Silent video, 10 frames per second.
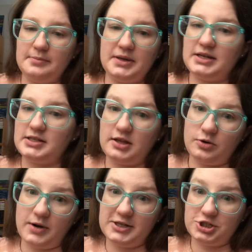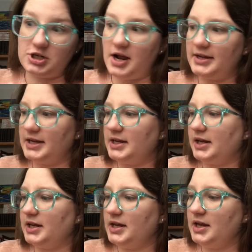because otherwise you're not getting
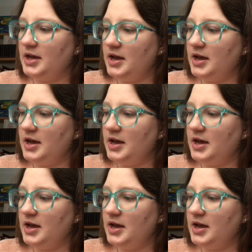any